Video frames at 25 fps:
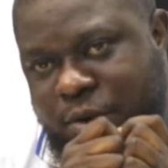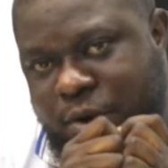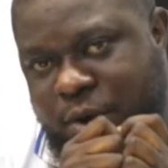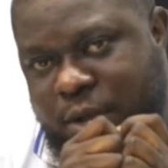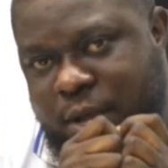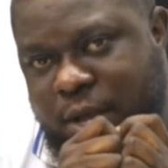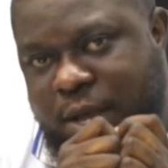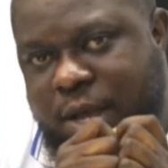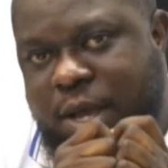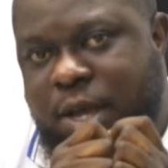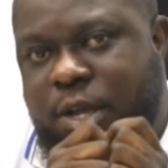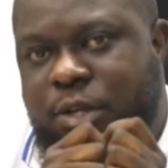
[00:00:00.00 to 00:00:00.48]

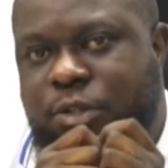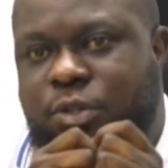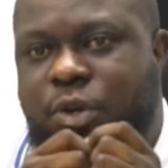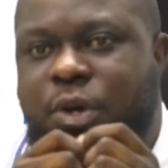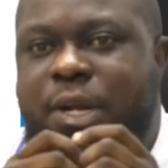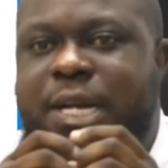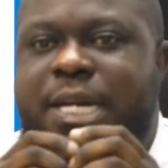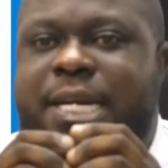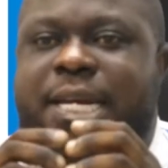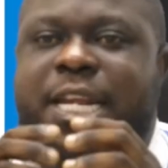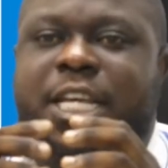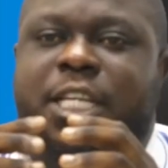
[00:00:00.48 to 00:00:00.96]
Okay,
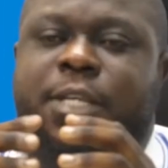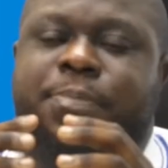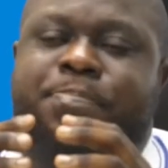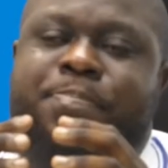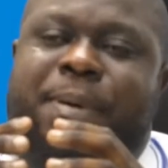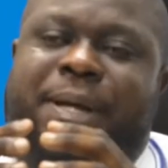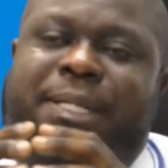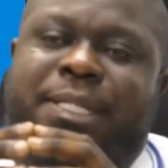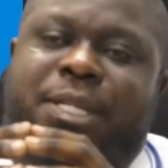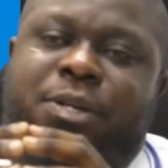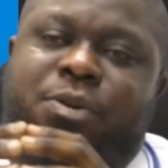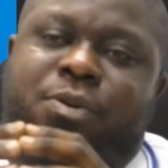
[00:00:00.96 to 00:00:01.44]
so this
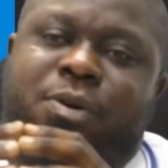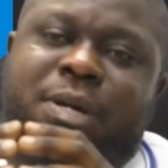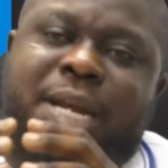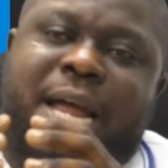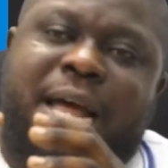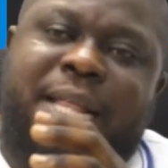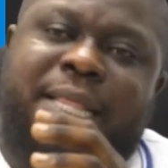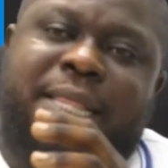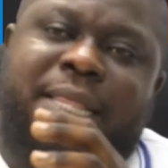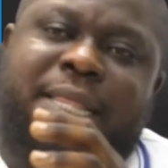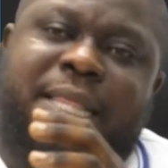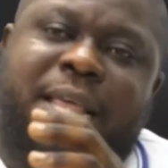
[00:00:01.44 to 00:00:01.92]

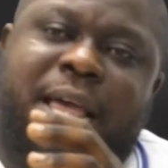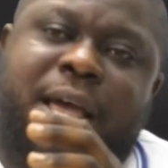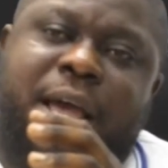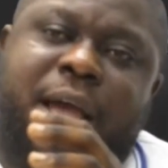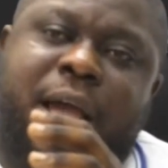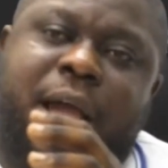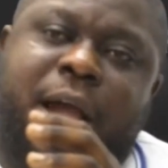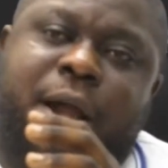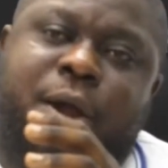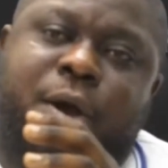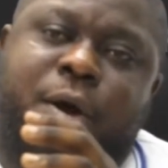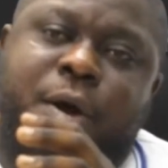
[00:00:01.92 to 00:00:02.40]
particular
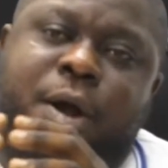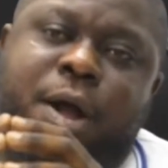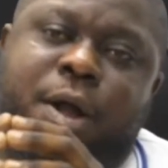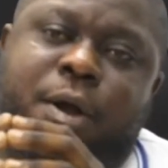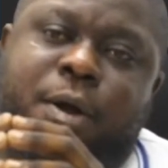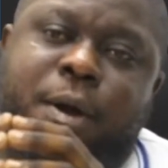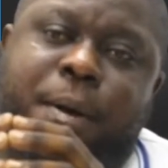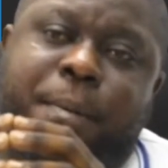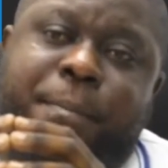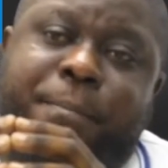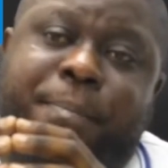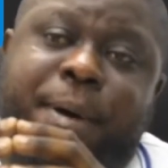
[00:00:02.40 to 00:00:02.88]
uh,
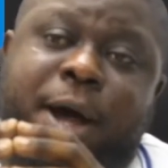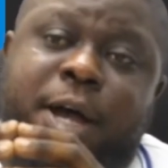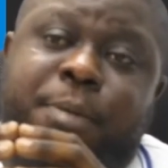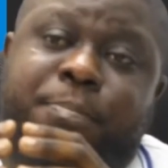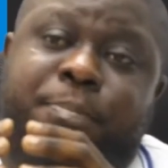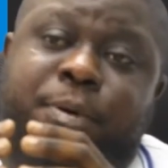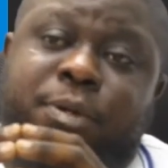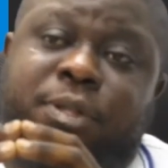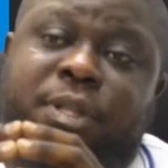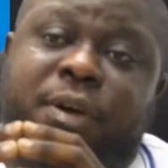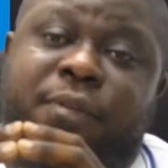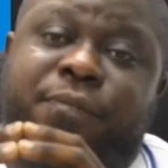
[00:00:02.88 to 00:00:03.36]

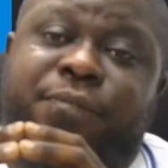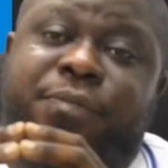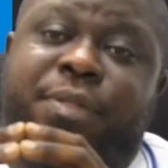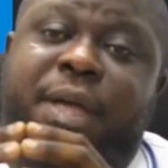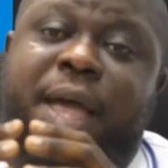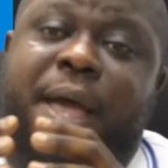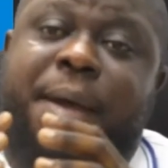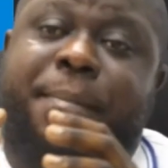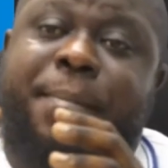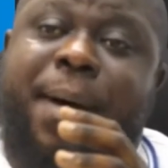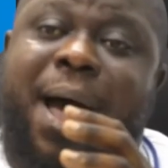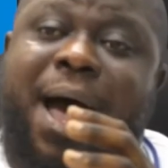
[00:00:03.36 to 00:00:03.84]
compound, both of
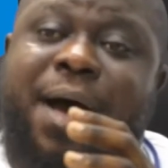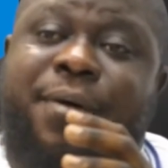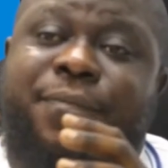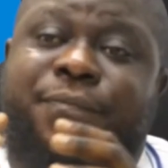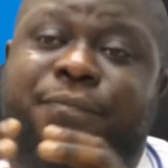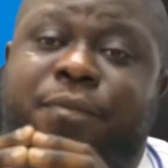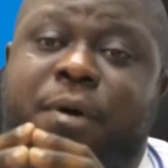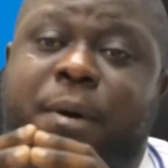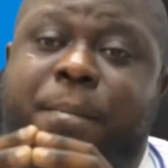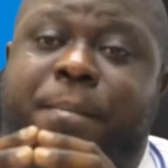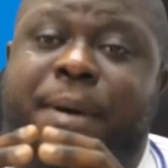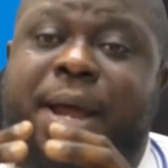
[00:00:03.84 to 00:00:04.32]
them are
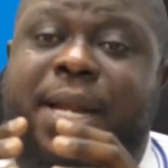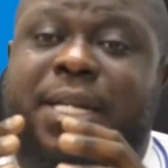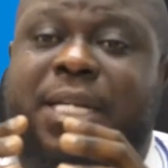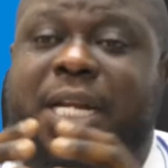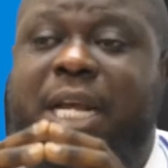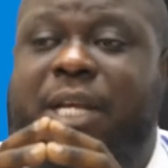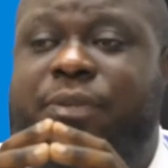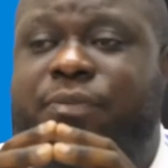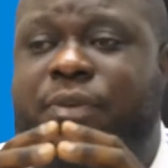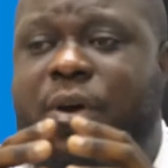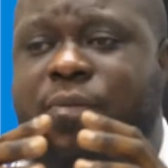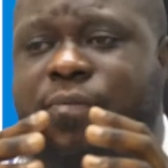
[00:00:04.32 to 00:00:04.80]
formed by
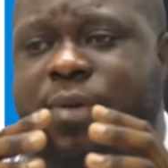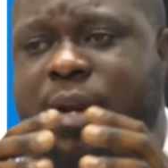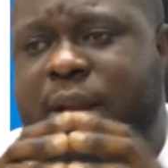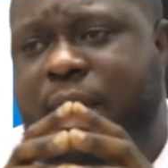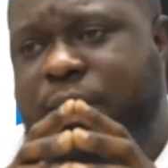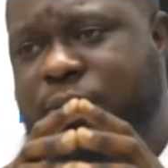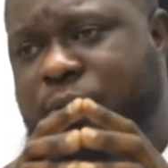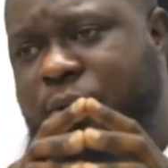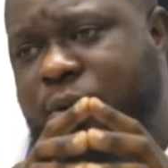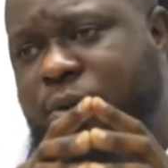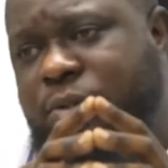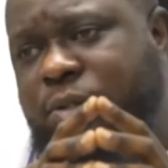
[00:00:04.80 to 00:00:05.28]
transfer of
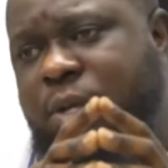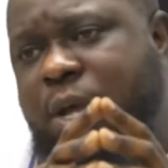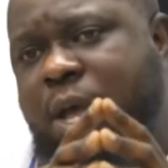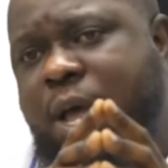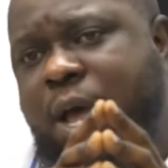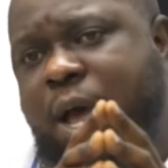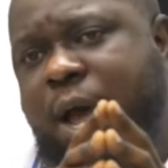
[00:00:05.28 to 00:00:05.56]
electrons.